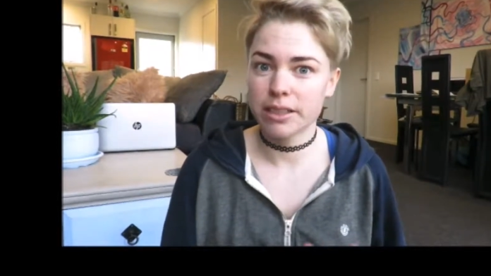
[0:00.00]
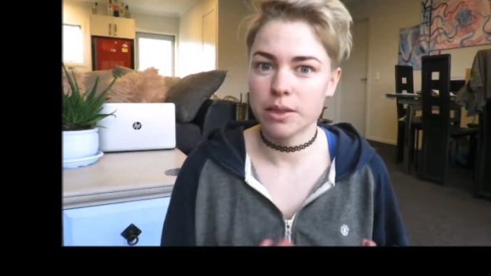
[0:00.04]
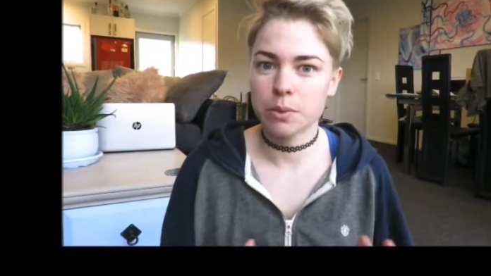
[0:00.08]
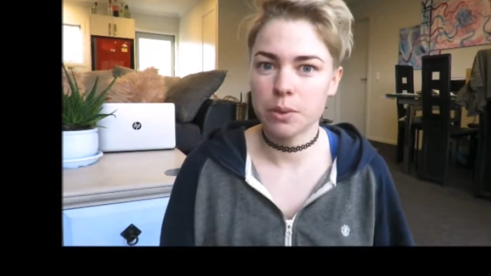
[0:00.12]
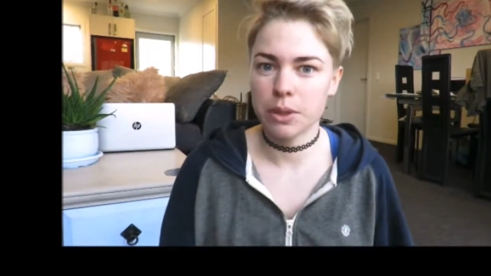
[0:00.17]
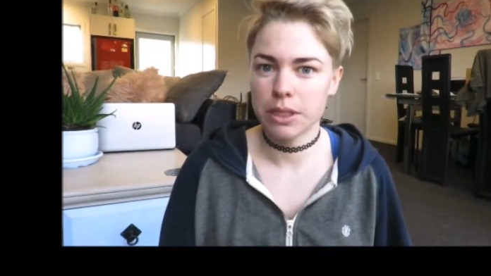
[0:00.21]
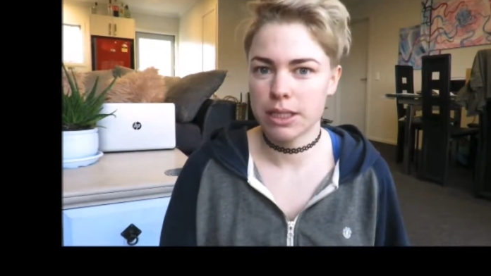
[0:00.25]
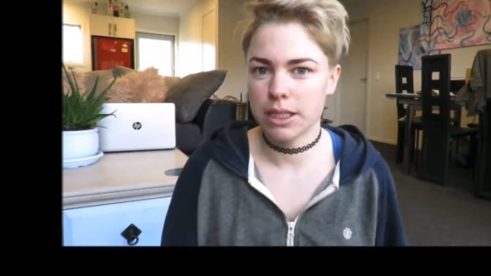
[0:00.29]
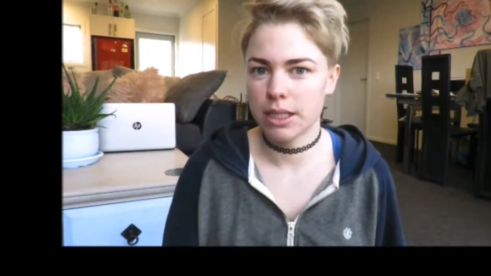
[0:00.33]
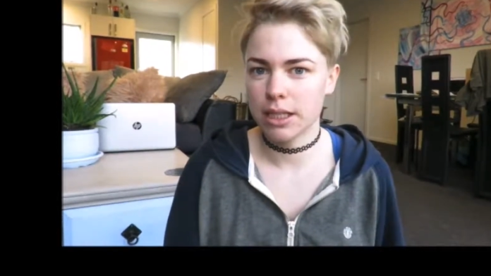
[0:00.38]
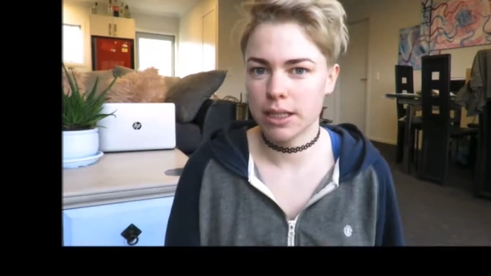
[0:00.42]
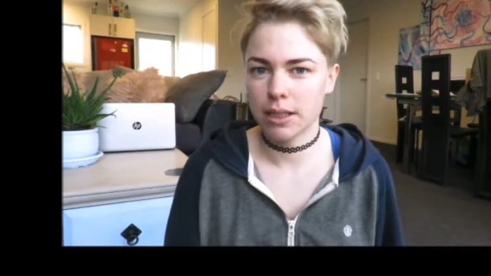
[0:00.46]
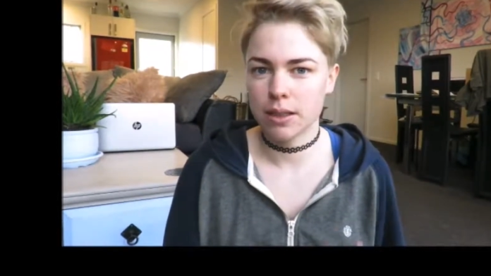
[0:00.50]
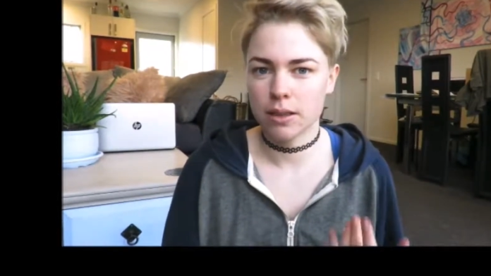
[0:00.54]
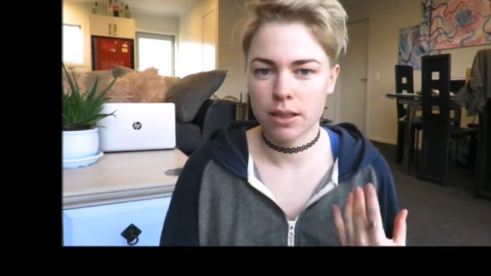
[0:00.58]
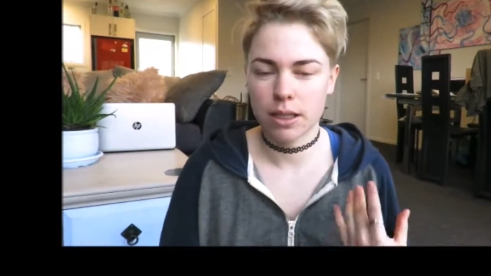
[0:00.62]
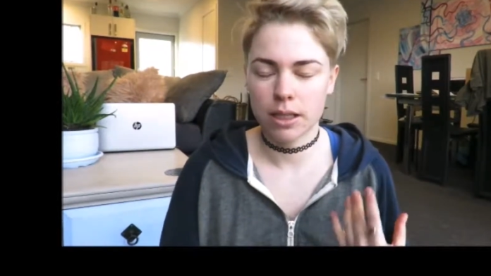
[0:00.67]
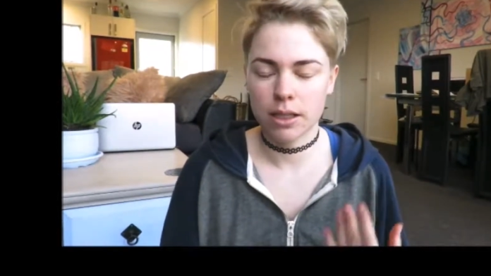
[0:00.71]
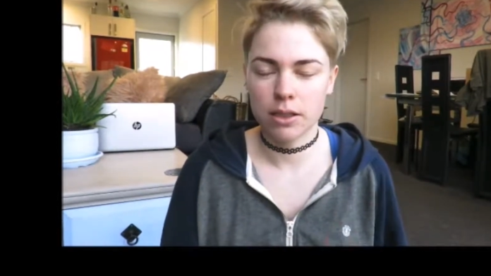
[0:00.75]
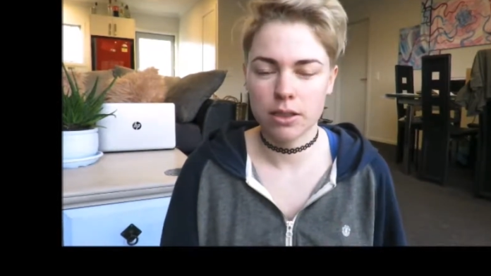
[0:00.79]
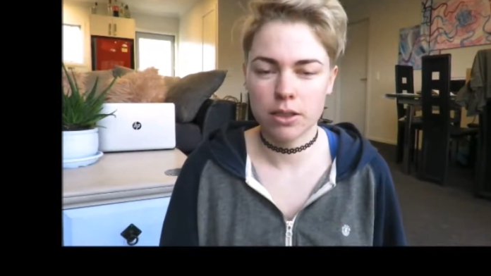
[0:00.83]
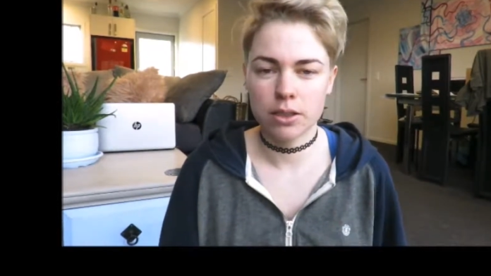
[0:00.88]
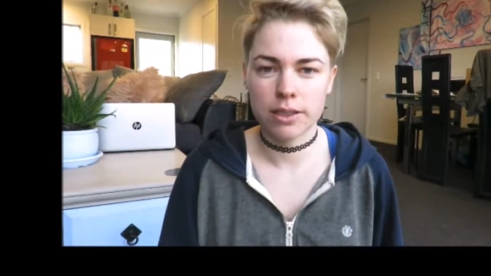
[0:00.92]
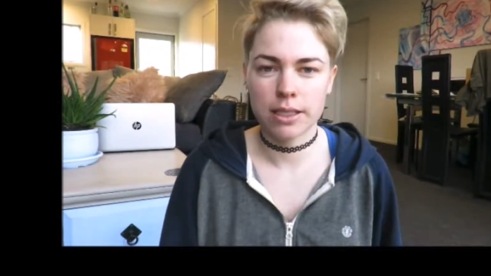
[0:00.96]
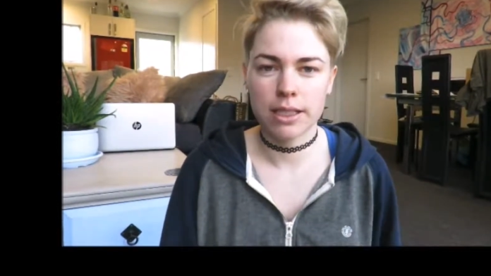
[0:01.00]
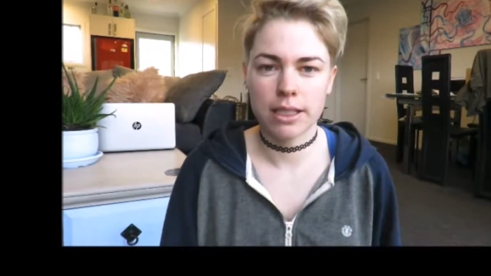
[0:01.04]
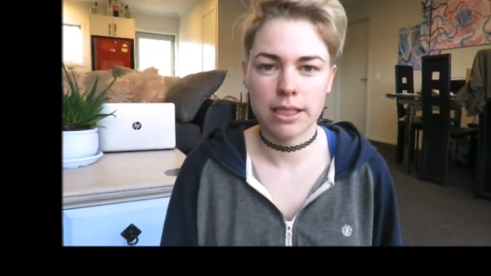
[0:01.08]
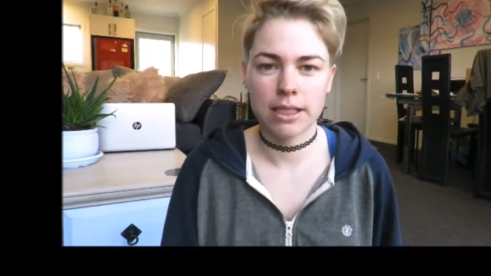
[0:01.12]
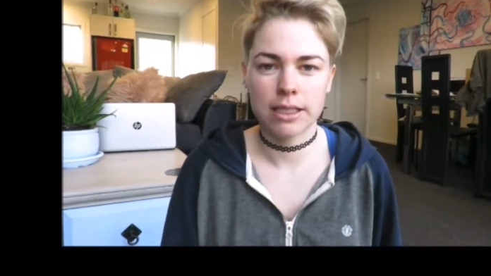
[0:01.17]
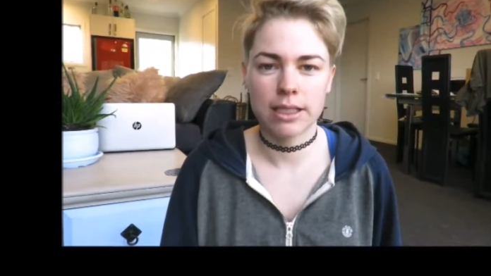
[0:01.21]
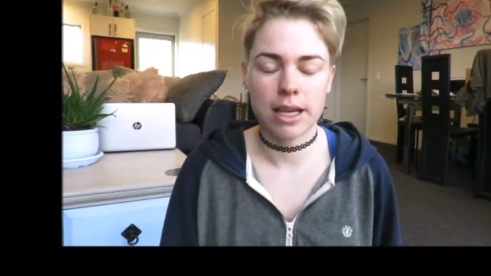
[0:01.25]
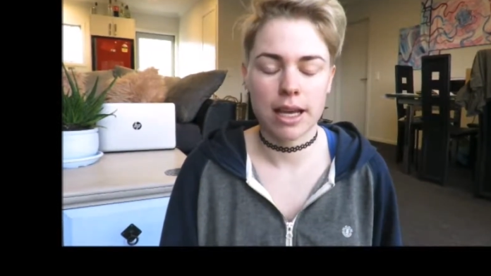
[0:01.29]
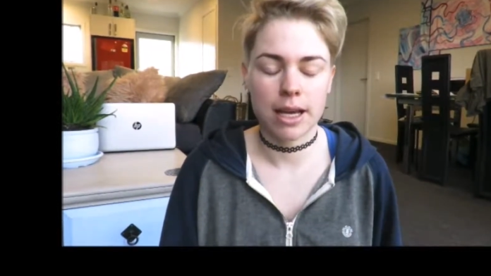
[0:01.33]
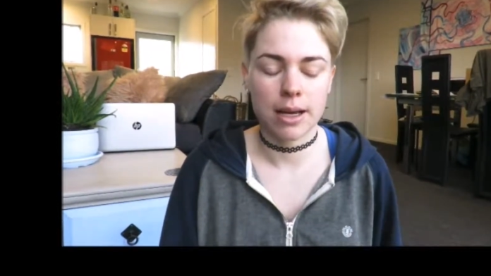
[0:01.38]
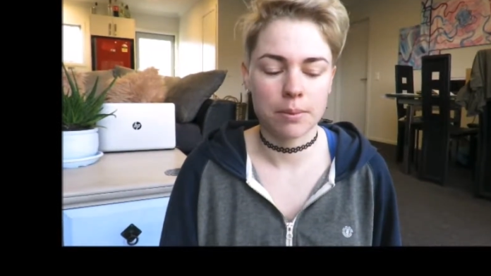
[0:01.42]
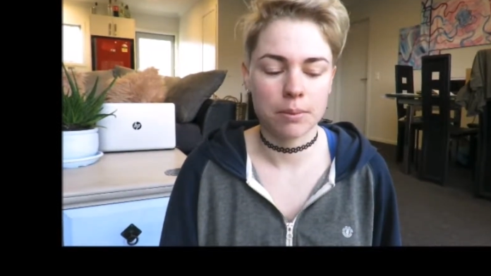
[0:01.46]
It's winter here in New
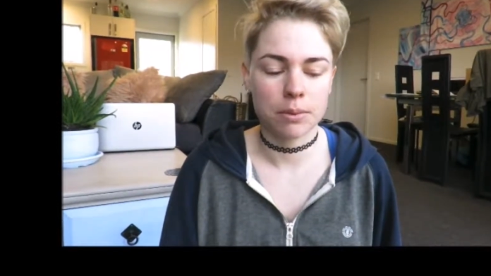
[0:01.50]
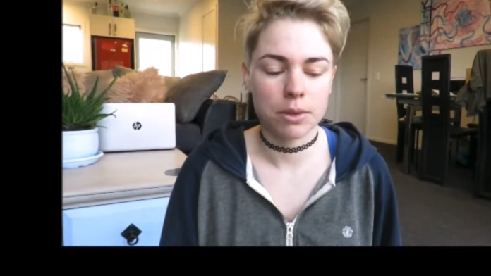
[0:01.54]
Zealand.